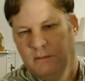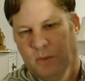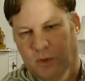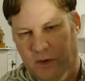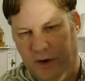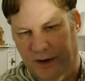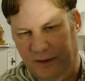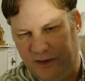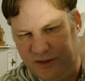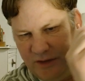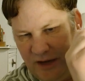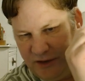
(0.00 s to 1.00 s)
more, and it
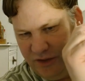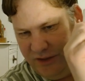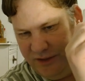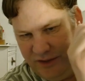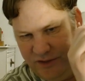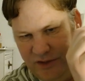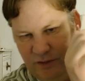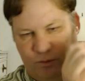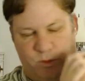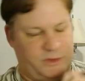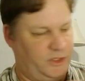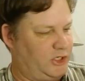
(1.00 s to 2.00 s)
looks actually decent
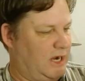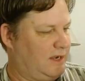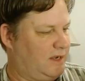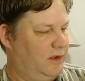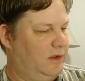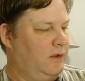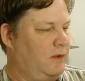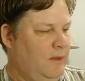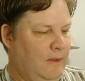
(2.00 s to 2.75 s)
with the jacket.